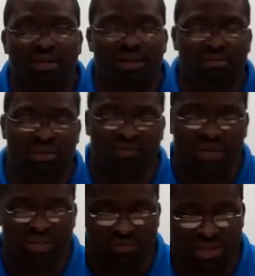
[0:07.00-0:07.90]
Heavenly
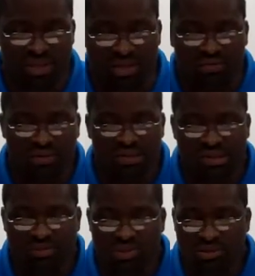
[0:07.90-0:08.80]
Father, we thank you for this
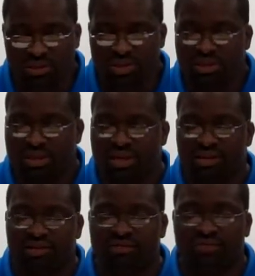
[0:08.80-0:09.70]
opportunity to
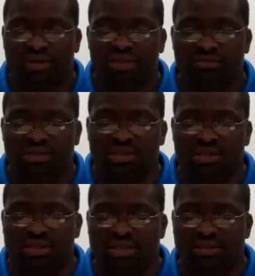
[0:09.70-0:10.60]
gather. Father, we
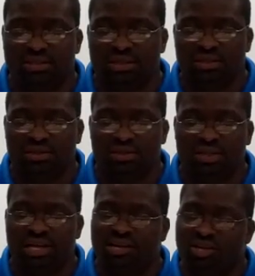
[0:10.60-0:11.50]
just ask that you
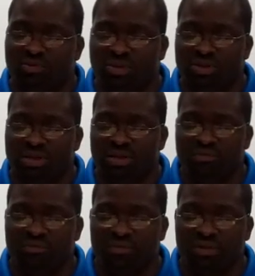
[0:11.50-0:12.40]
allow your word to
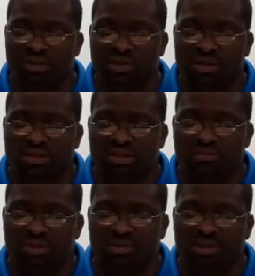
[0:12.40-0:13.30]
come forth in this
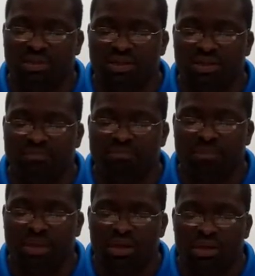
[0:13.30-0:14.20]
moment, that
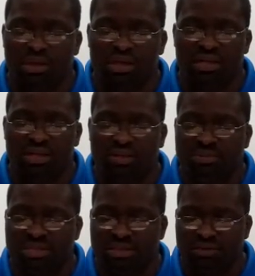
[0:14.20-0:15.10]
nothing
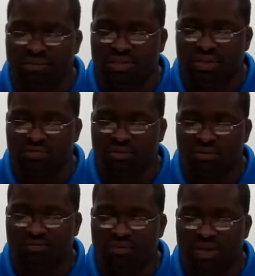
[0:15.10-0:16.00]
to be said for shape,
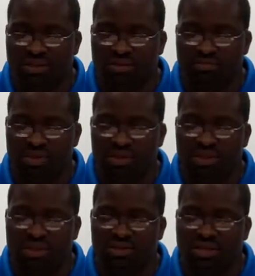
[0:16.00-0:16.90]
form, or fashion, but
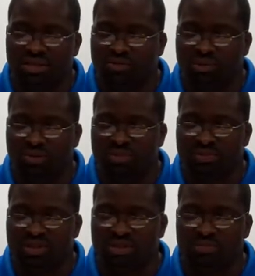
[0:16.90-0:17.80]
that only your word
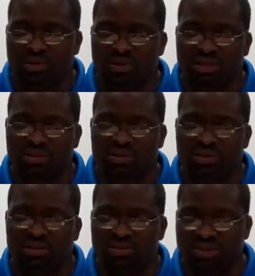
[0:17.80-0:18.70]
may be spoken.
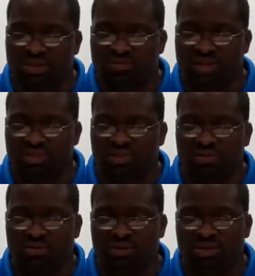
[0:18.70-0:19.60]
Use this vessel
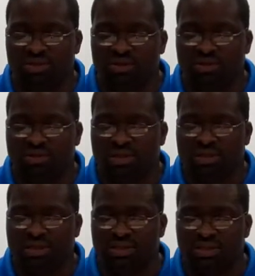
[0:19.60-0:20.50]
as your tool
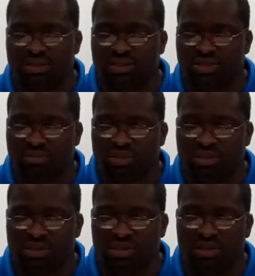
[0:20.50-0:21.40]
and as your
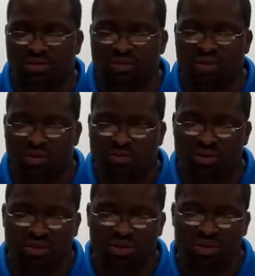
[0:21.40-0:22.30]
instrument to deliver your
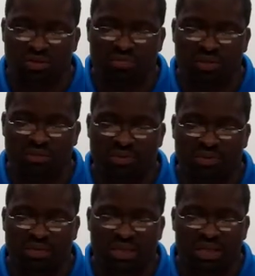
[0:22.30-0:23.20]
word to your people.
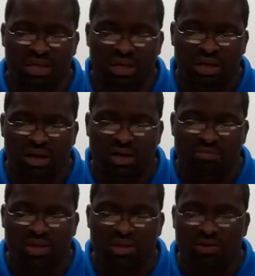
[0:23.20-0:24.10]

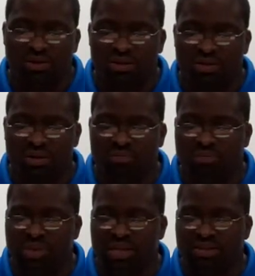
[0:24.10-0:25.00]
Um, may you anoint,
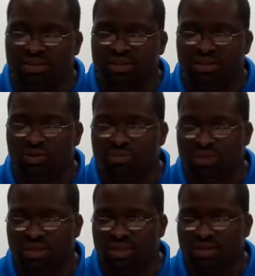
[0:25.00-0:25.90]
bless, and
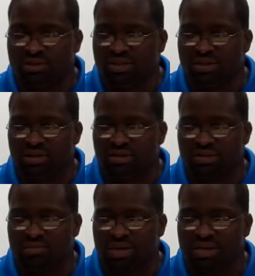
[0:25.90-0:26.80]
open the ears and
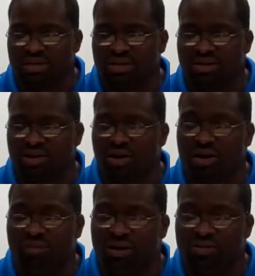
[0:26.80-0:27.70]
hearts and minds of
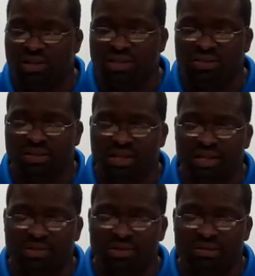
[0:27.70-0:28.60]
all that is
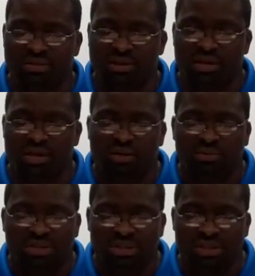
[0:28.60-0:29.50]
gathered. And
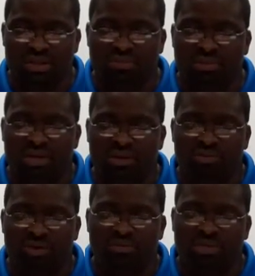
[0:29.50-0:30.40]
once again, may your
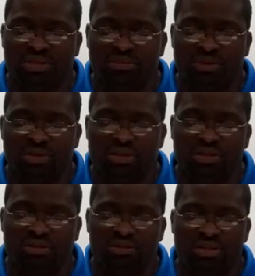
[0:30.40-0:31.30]
word be
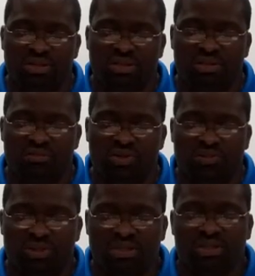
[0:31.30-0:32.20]
spoken according to your
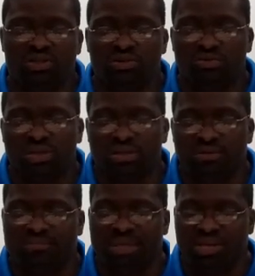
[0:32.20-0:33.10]
purpose and your
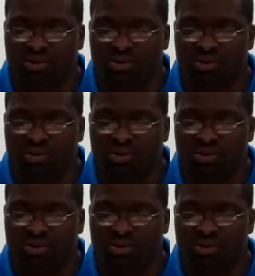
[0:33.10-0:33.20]
will.